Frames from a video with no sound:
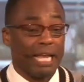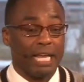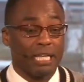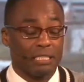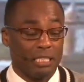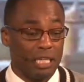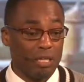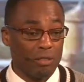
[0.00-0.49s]

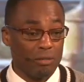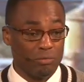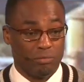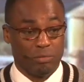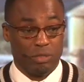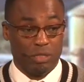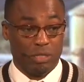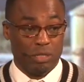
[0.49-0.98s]
gets healed.
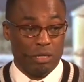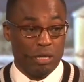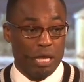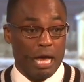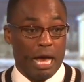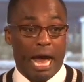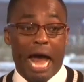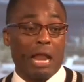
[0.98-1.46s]

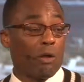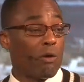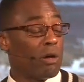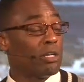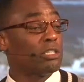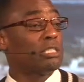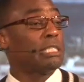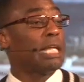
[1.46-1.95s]
I don't
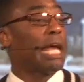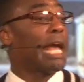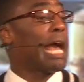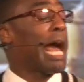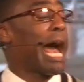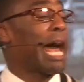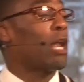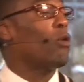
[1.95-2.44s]

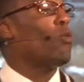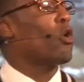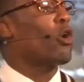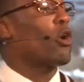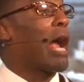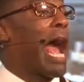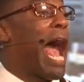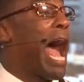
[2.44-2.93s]
understand
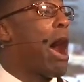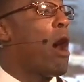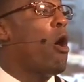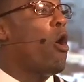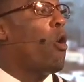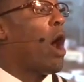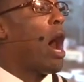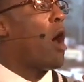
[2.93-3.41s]

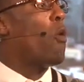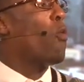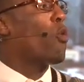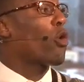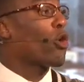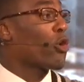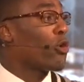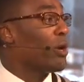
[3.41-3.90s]
how a
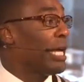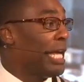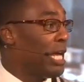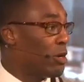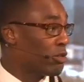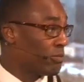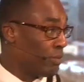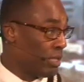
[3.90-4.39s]
word
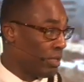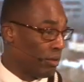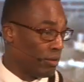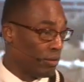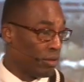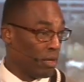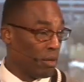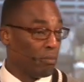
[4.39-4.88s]
heals me.
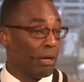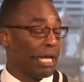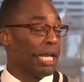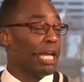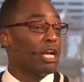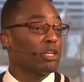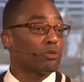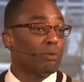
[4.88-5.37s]
But
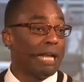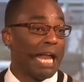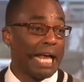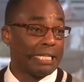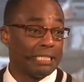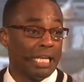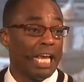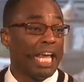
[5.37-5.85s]
here's what
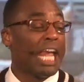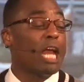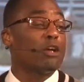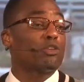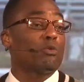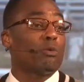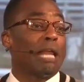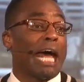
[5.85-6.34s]

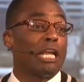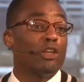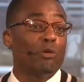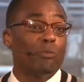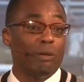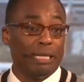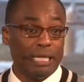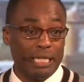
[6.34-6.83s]
I do
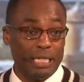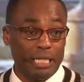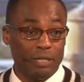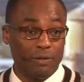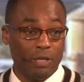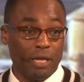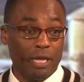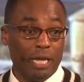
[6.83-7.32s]
believe.
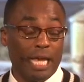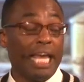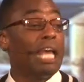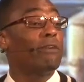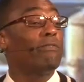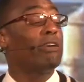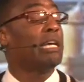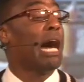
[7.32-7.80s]

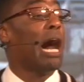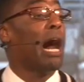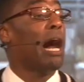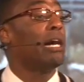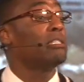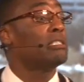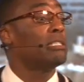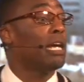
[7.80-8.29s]
If
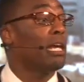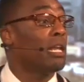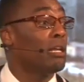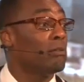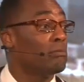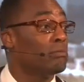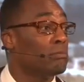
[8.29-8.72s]
God said it,